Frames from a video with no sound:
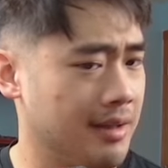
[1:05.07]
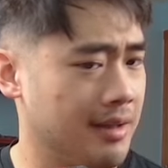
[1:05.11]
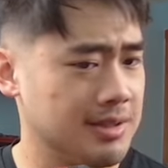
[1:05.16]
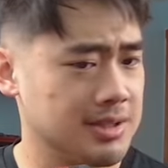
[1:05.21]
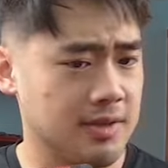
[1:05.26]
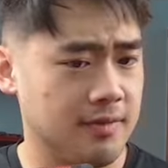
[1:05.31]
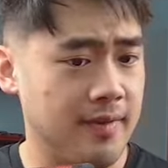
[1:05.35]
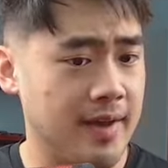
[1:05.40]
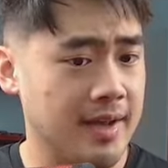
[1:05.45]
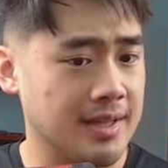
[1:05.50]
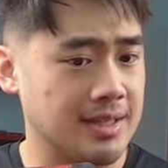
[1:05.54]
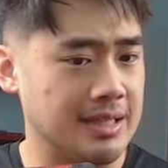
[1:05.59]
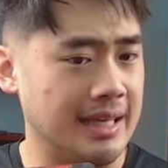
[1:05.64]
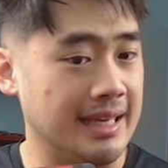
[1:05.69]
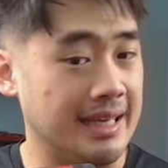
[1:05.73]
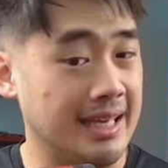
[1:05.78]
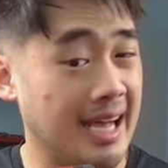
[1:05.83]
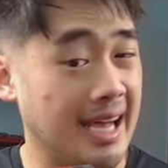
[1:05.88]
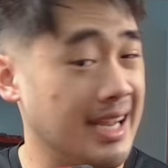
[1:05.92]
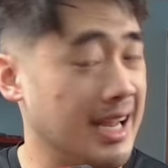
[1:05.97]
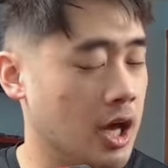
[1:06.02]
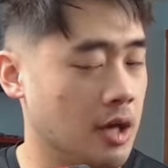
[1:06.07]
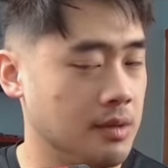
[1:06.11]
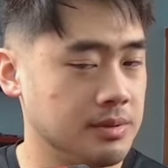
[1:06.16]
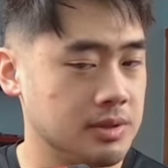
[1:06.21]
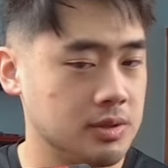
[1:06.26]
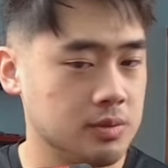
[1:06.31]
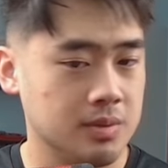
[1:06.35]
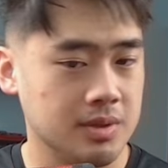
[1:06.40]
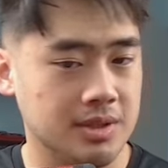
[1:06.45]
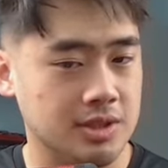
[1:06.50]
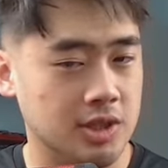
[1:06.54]
this effect. It kind of
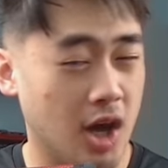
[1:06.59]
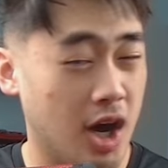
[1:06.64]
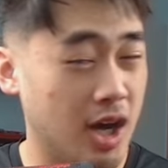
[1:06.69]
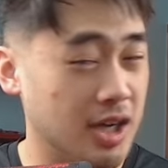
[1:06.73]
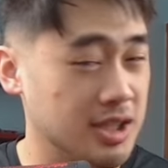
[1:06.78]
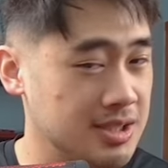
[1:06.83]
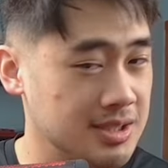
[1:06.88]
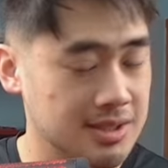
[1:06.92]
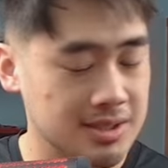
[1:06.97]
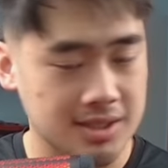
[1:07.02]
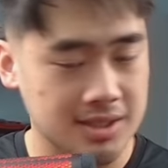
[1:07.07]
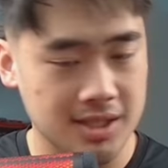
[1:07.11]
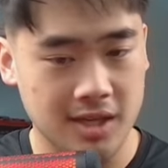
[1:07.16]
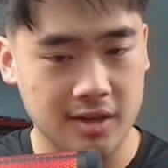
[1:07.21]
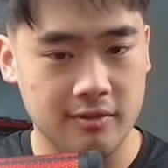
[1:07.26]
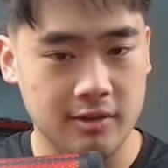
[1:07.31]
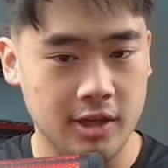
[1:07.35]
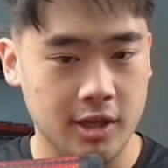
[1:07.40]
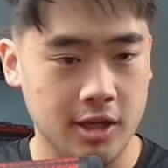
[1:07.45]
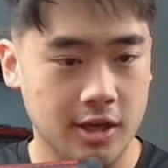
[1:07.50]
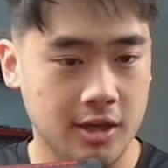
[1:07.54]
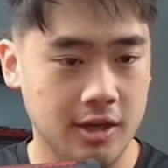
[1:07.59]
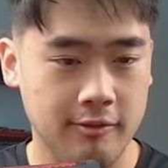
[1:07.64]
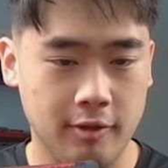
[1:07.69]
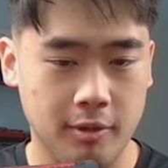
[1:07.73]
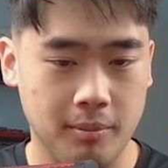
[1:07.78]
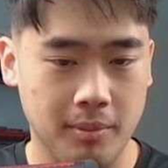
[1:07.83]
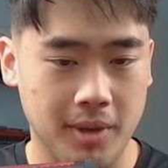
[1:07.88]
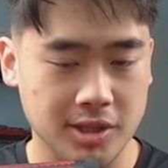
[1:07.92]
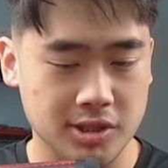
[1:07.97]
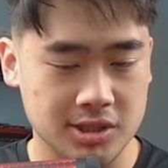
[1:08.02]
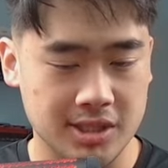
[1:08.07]
helps with dodging stuff if your
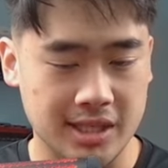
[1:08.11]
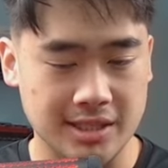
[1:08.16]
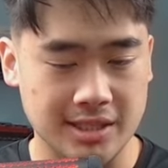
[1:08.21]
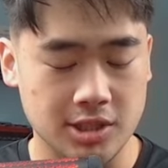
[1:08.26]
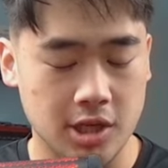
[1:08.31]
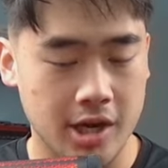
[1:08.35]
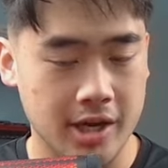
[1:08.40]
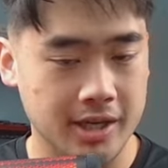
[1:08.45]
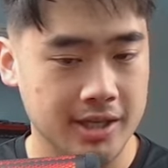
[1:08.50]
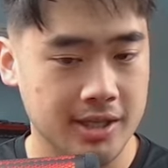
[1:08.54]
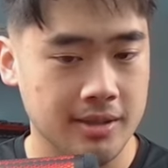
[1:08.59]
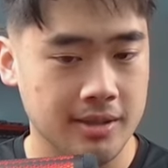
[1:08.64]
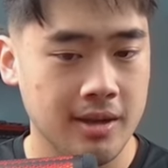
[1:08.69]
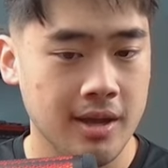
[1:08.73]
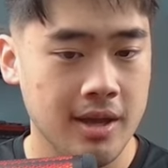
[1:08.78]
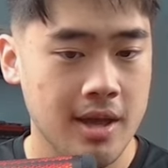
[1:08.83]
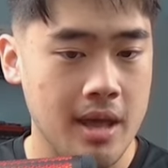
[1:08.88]
monsters get targeted.